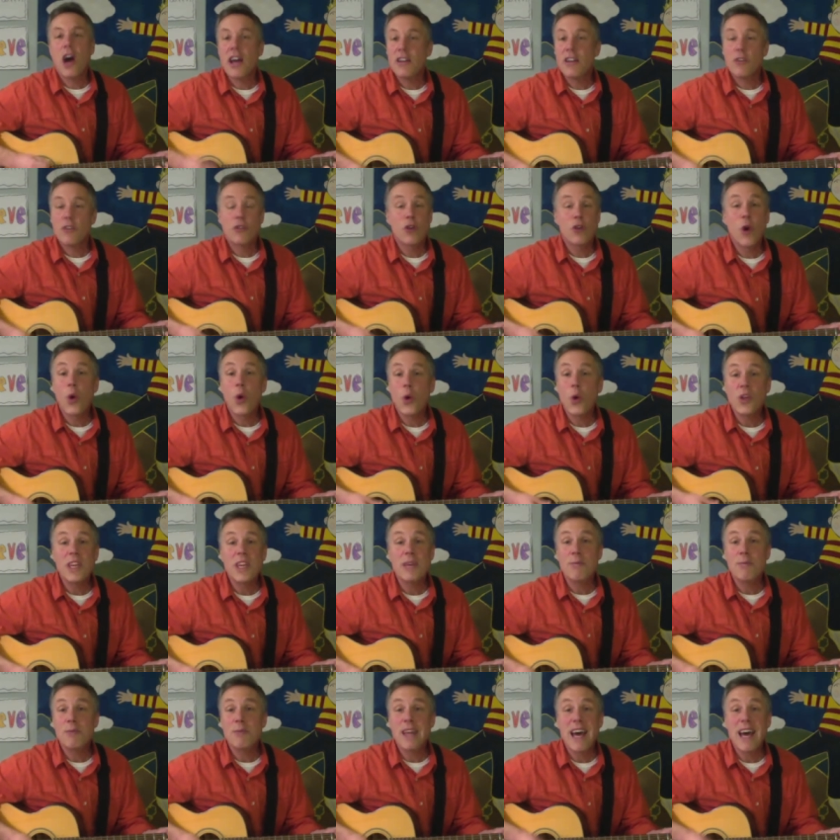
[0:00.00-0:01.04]
Told
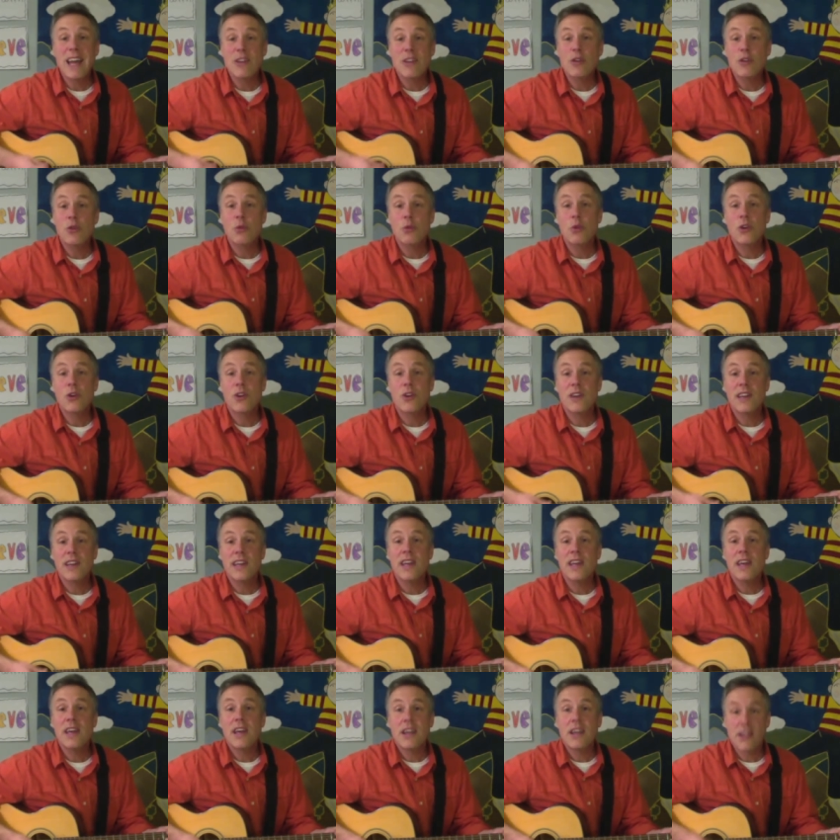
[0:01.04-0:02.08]
him not to worry,
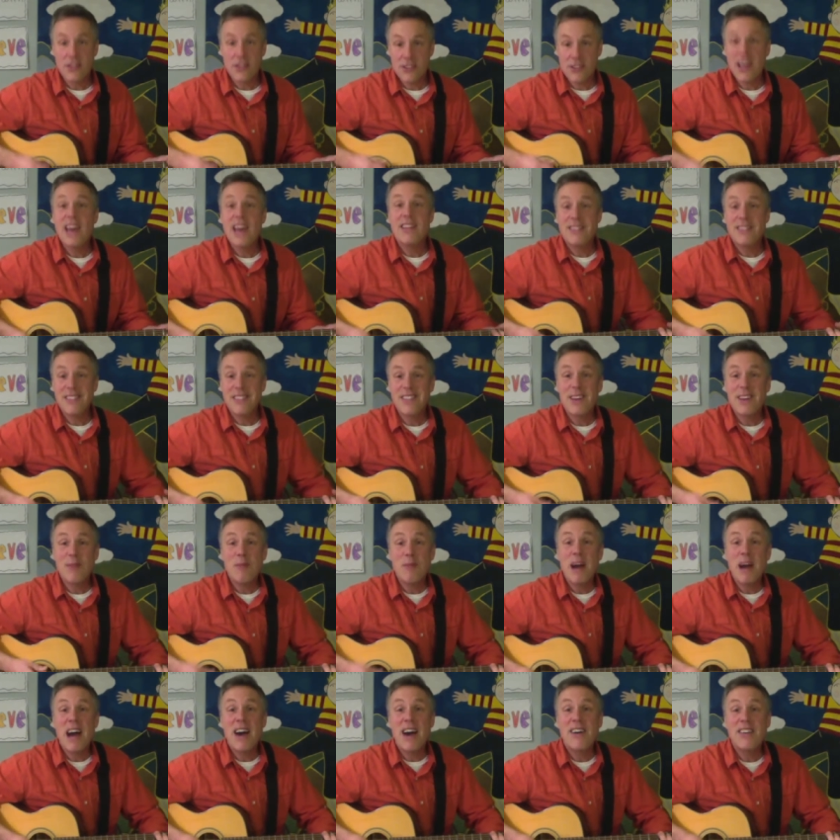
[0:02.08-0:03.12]
cause I'd
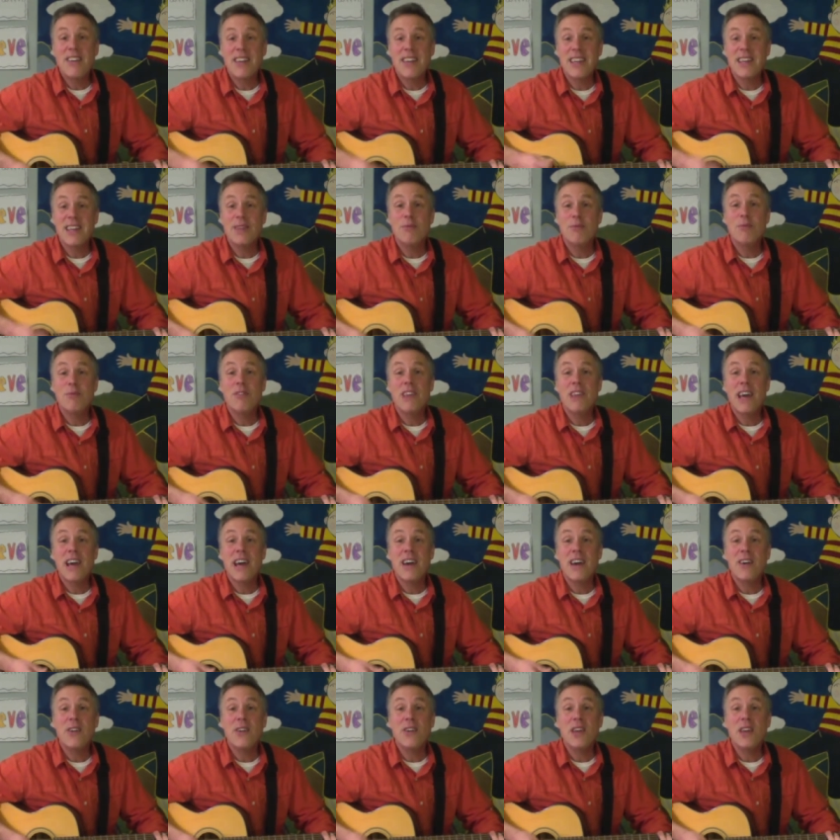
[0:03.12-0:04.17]
somehow get him
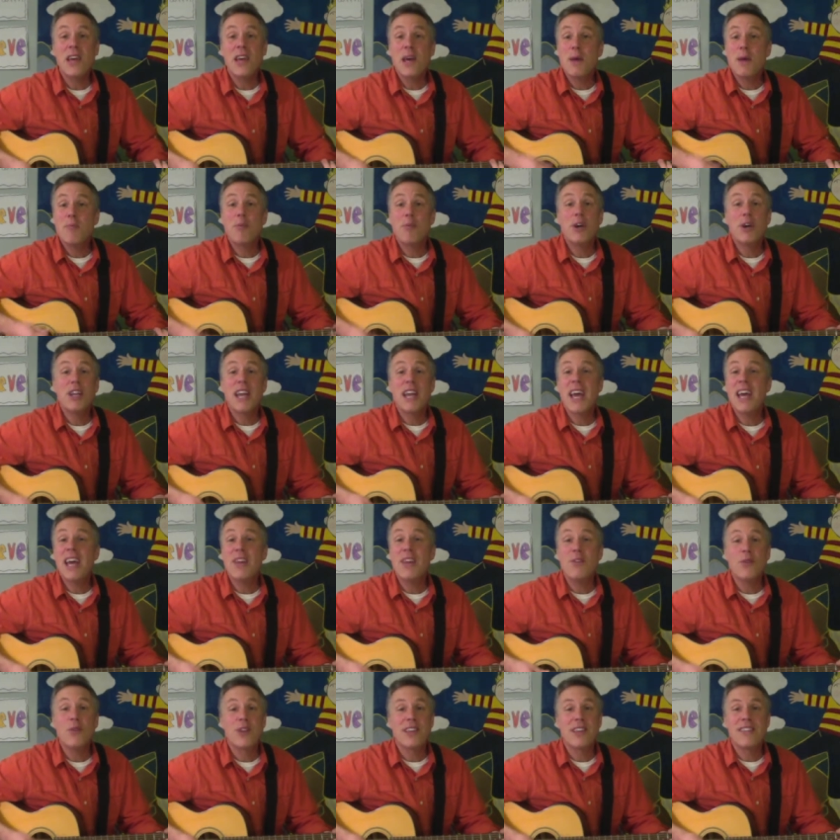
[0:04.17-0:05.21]
down. But
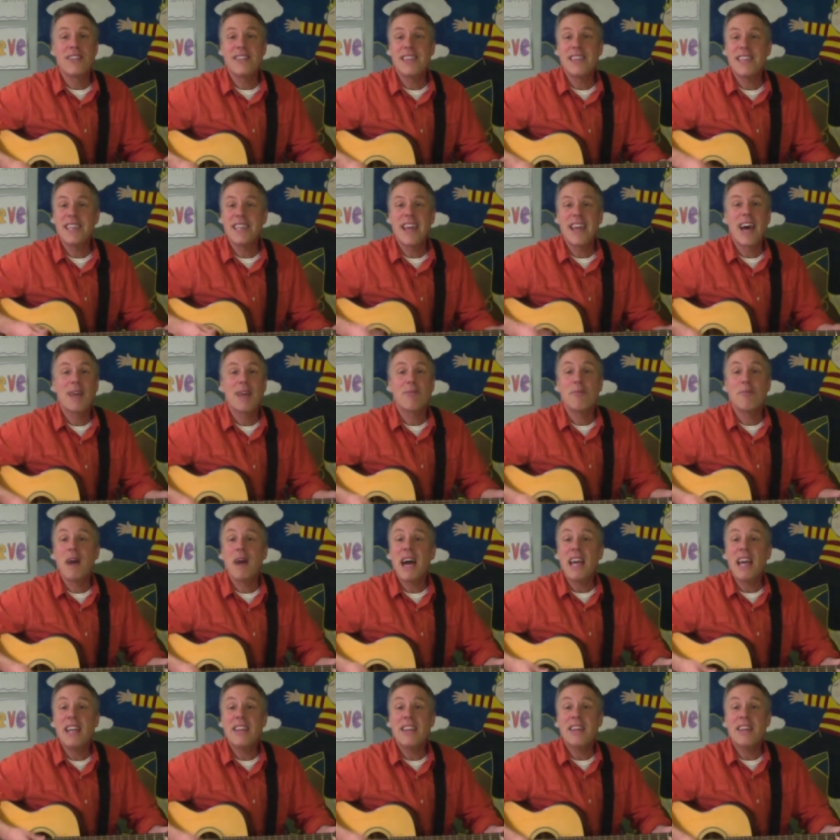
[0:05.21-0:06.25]
Henry did not
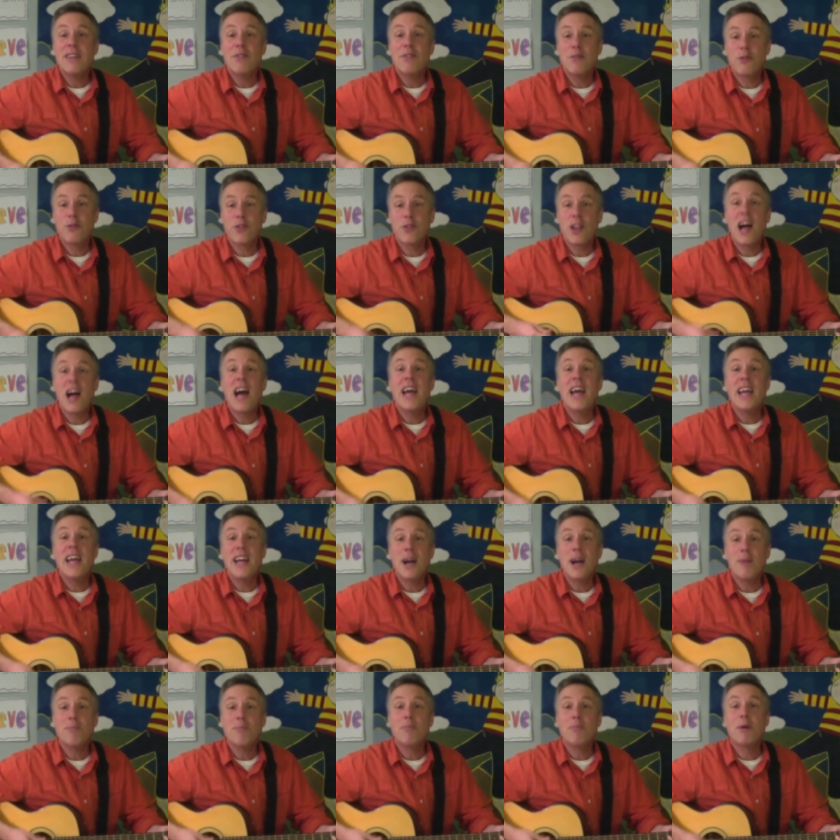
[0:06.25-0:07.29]
mind it, flying
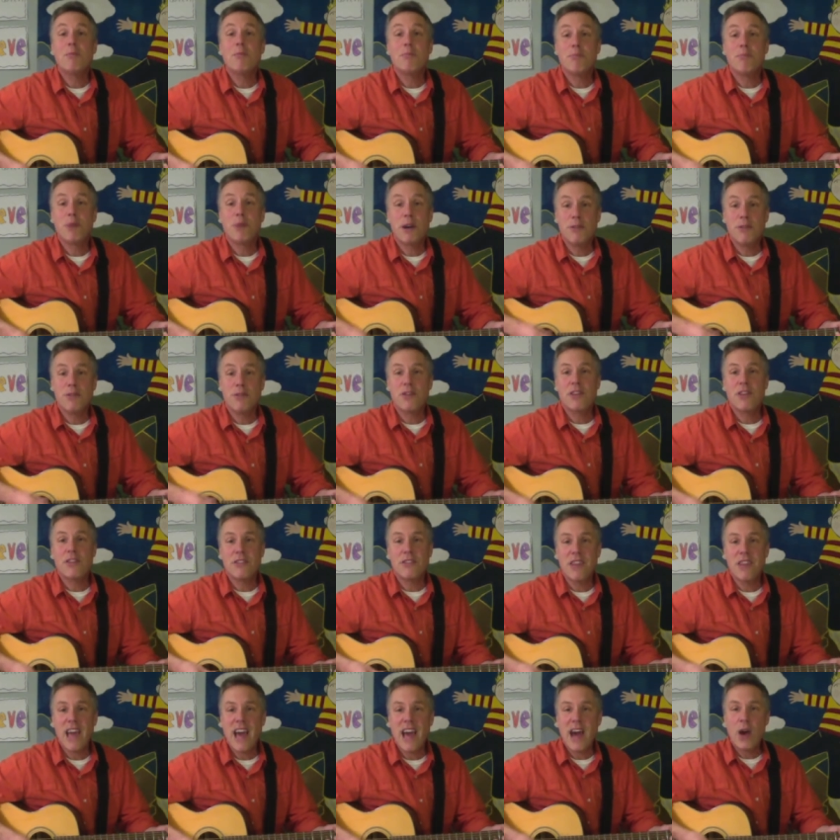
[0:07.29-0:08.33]
up above the
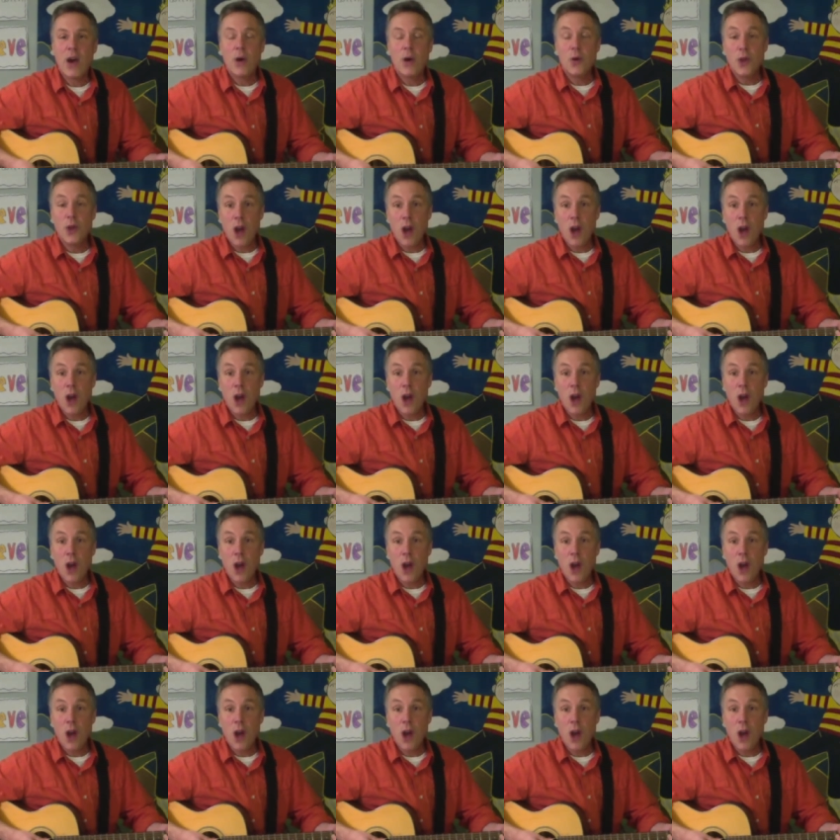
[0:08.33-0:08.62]
town.